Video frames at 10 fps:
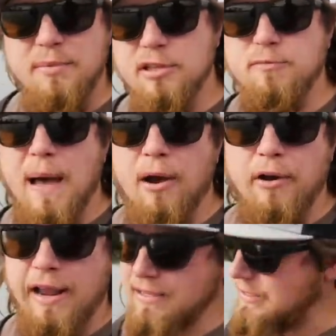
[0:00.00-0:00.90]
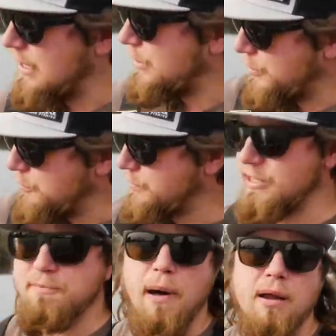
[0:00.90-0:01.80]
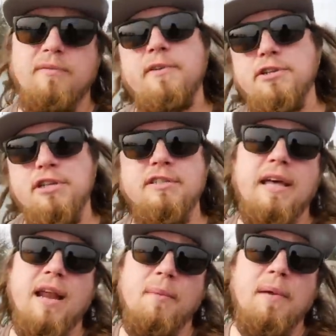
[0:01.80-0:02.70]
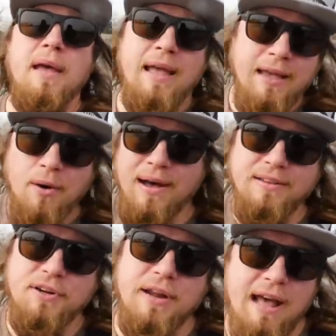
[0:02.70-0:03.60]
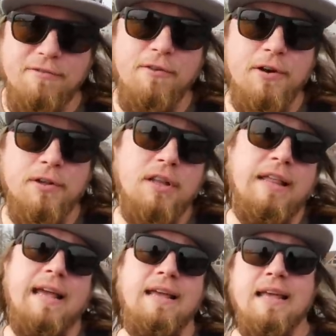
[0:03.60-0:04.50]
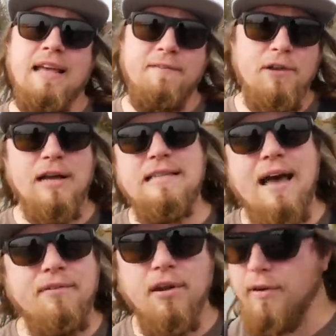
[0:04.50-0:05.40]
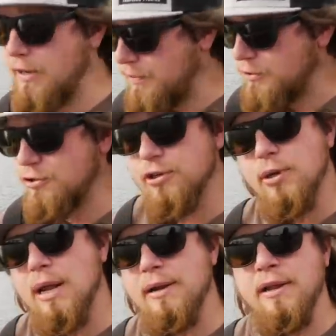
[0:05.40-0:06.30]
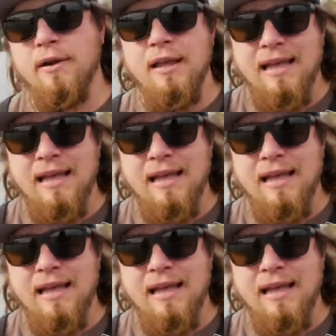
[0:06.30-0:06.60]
some of those power eggs, use this bottom fishing setup, and go out there and have fun on the lake. If you guys haven't already, be sure to go down here,